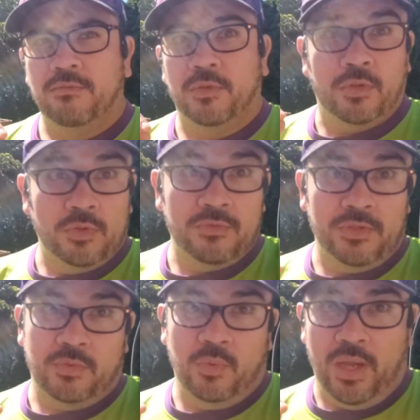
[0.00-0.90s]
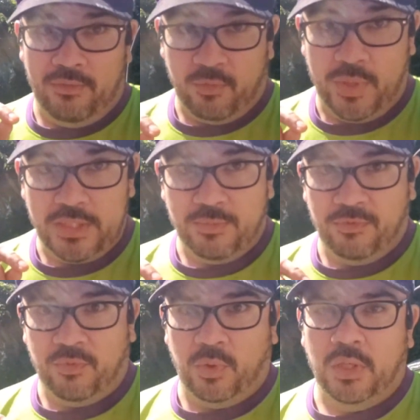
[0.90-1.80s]
For those of us who have raced
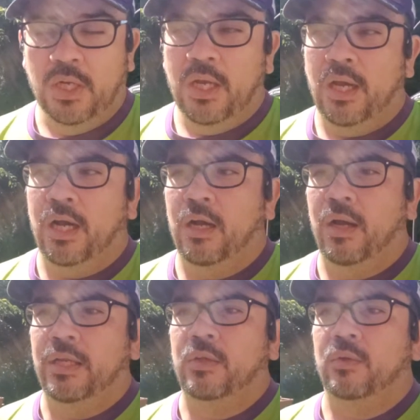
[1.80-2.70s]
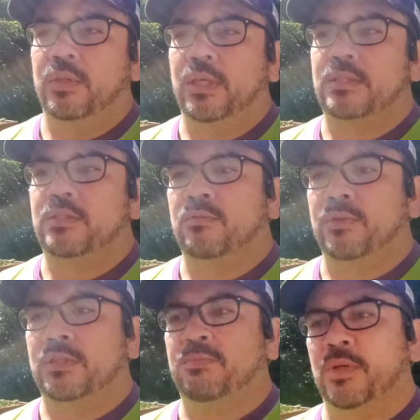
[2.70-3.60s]
before, I know that you've
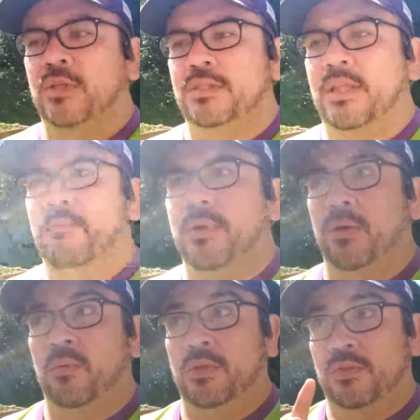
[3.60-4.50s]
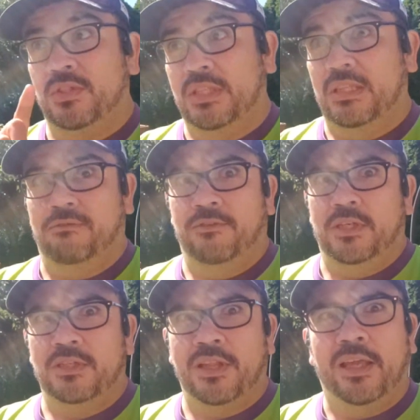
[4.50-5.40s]
experienced that bit when you see the
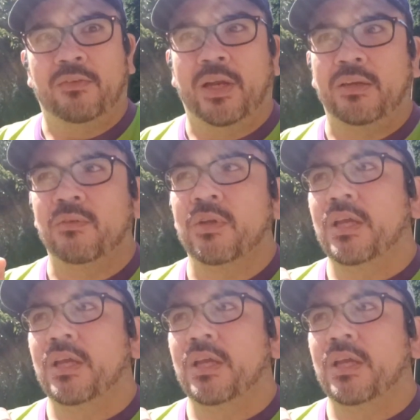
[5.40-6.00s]
finish line, right?